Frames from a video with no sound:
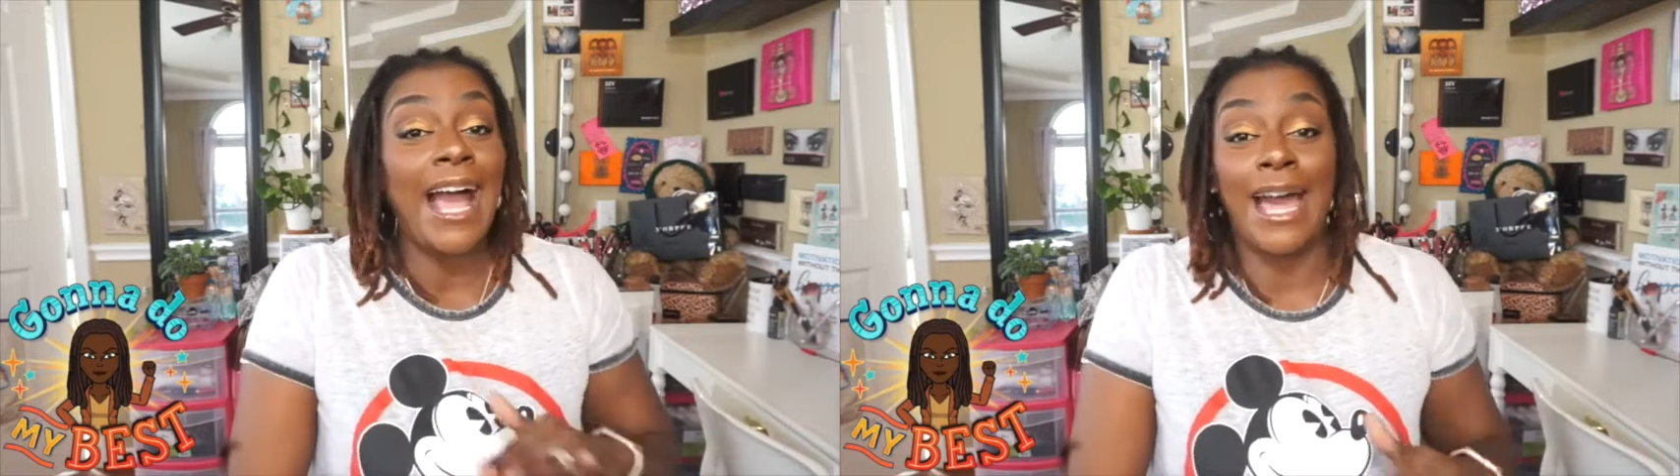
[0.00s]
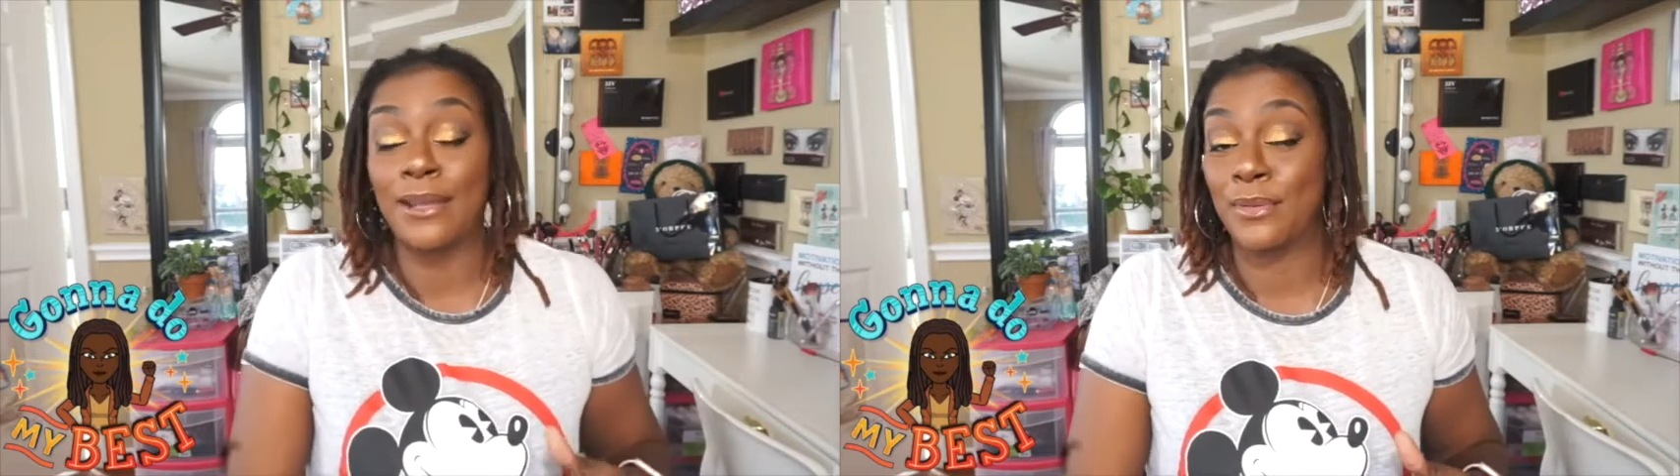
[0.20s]

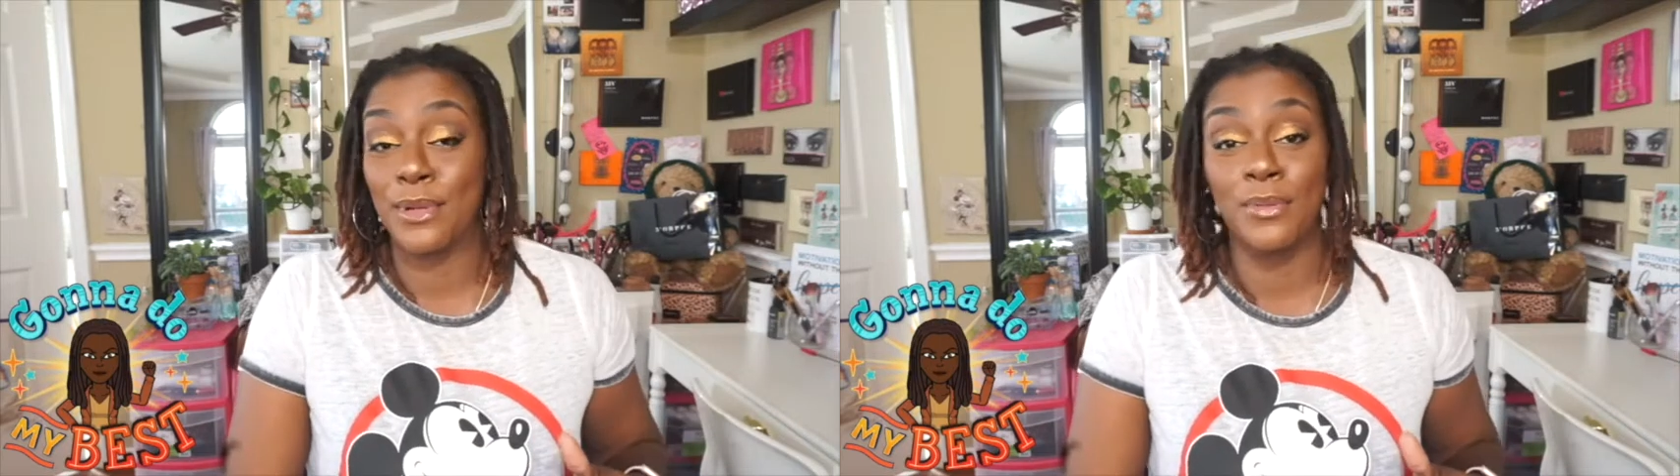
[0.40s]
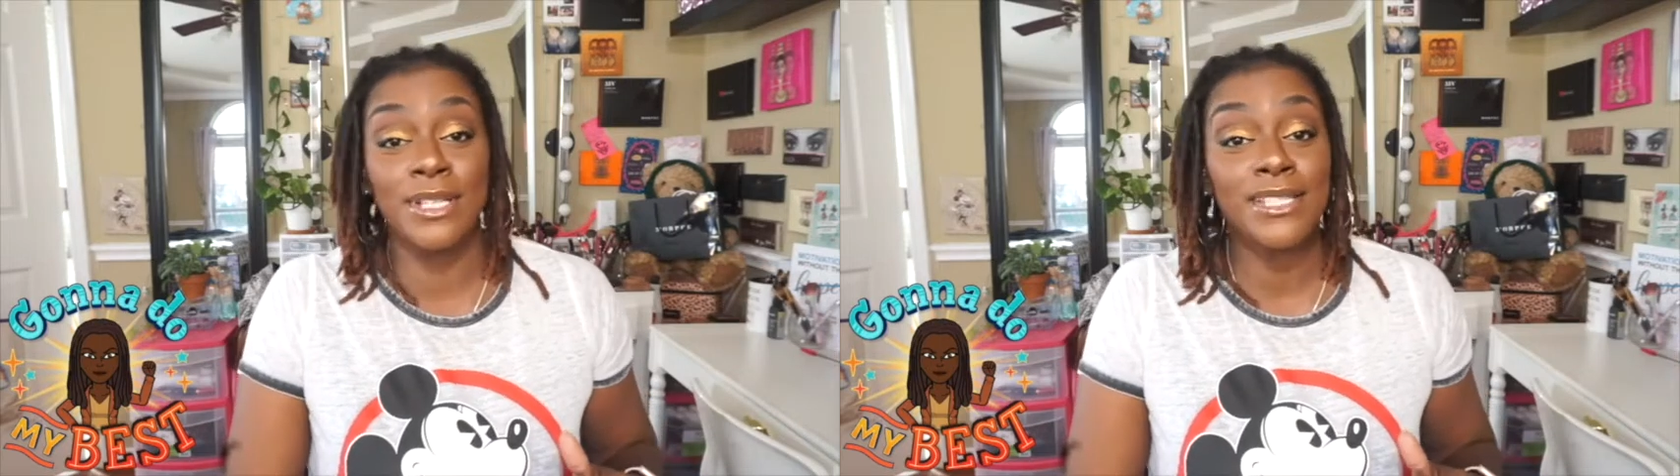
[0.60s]
I don't know
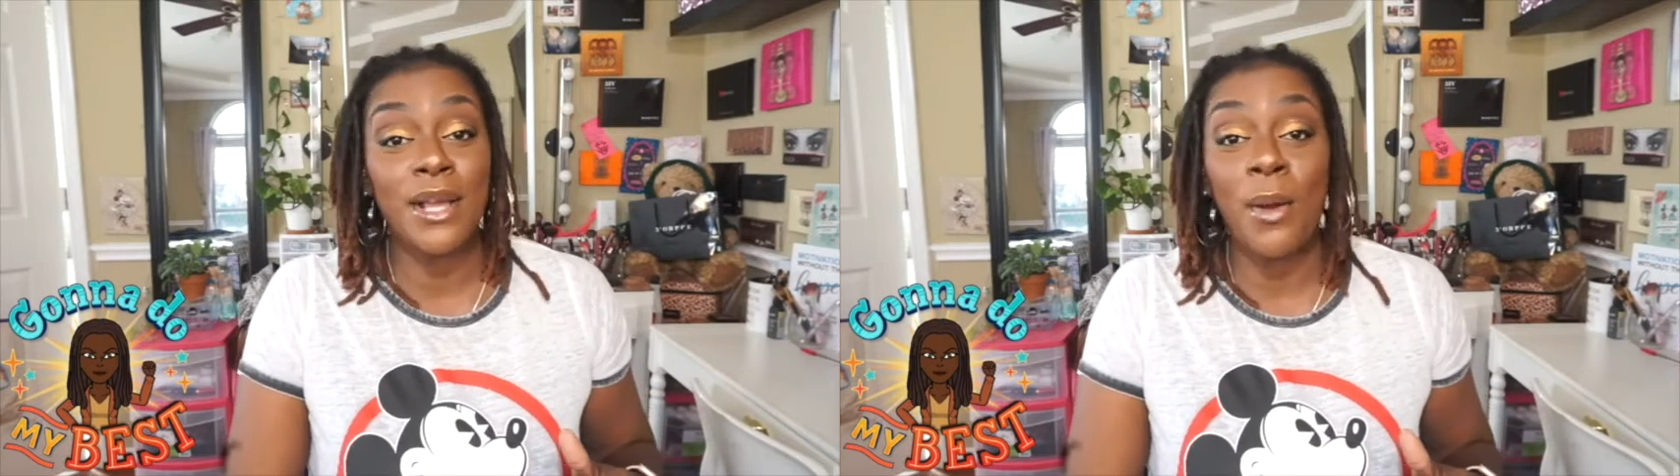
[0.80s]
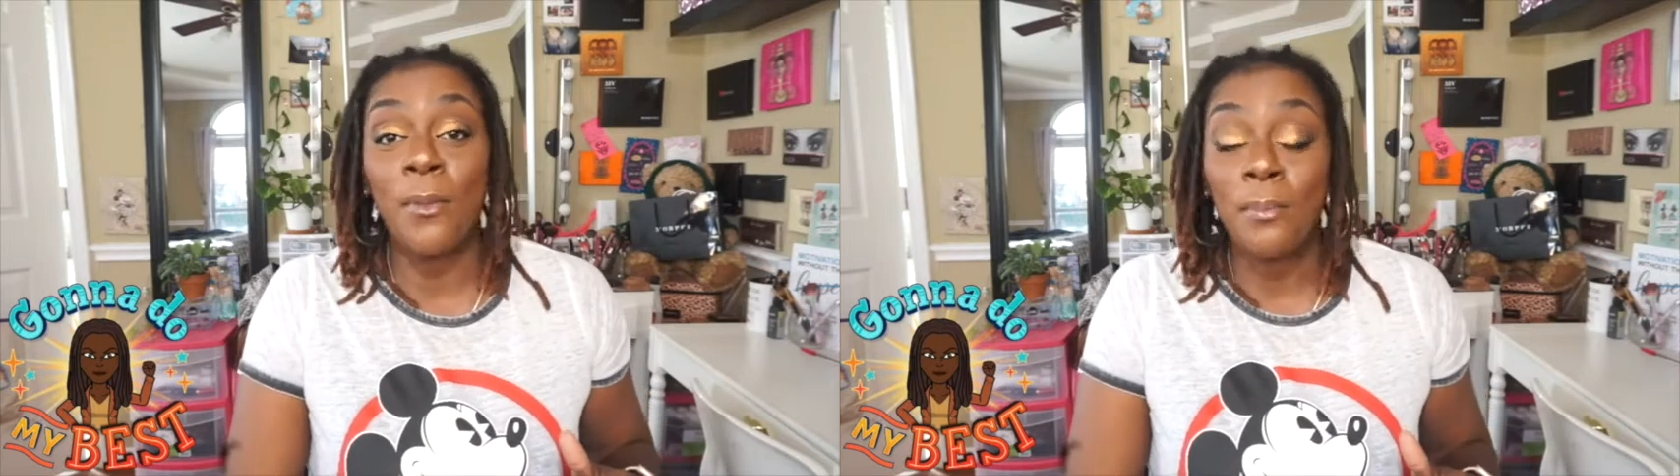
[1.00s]
what it's
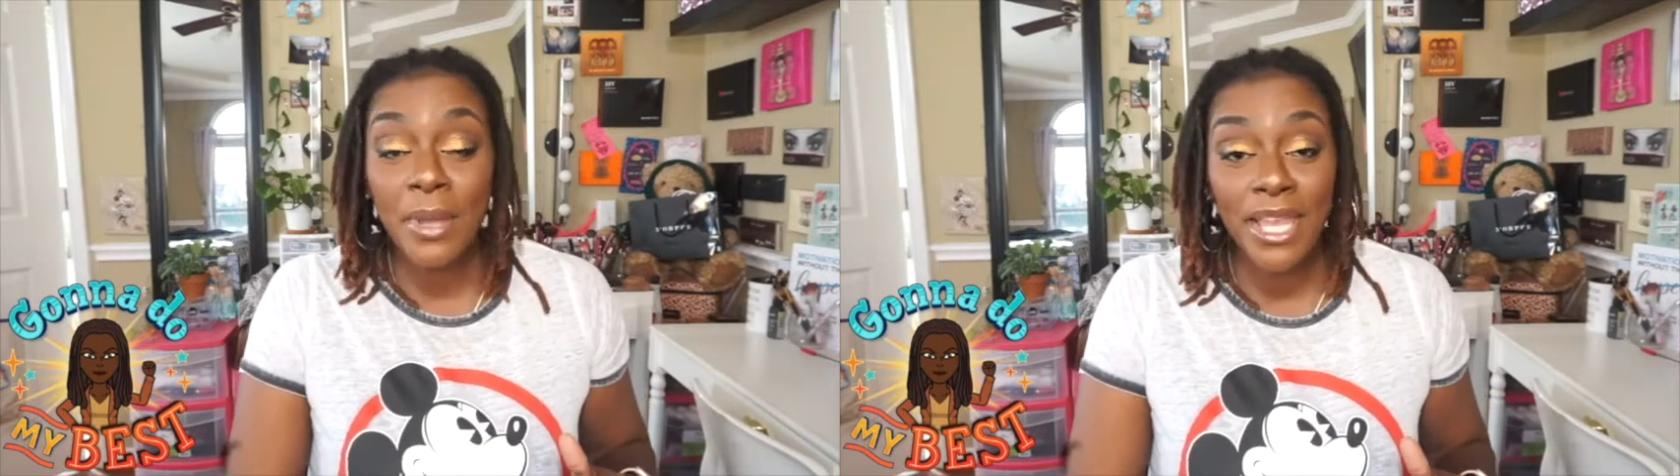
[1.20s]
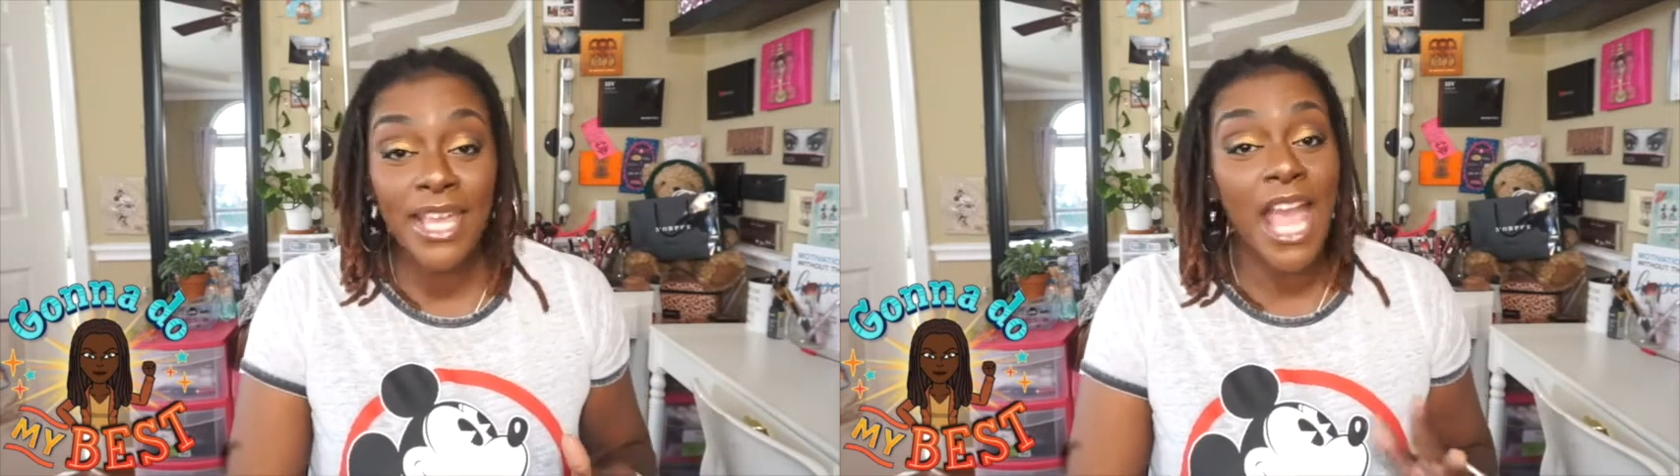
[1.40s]
gonna be.